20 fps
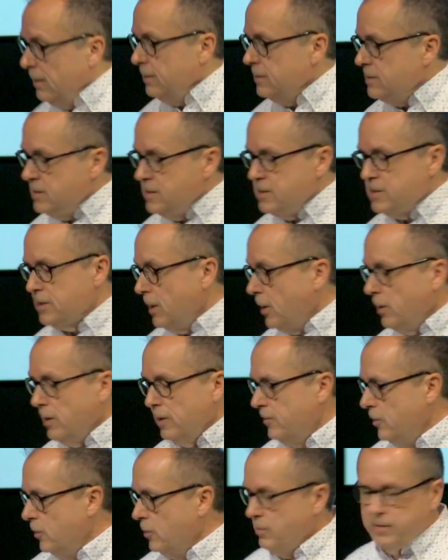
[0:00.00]

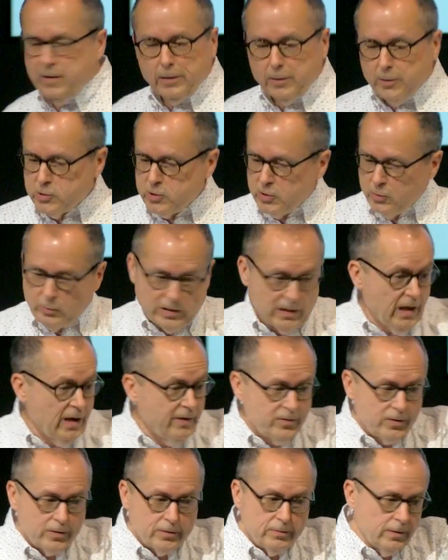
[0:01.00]
Sorry, if you're a theologian, we
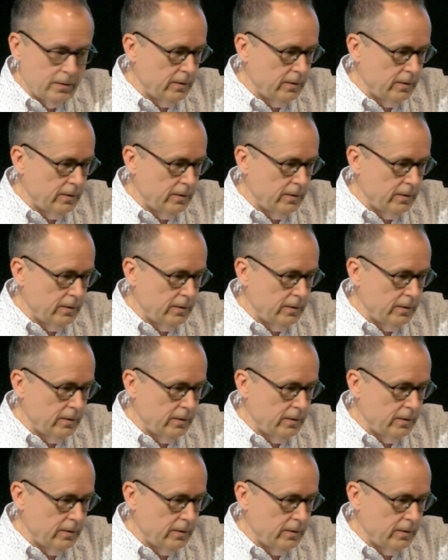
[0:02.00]
love you,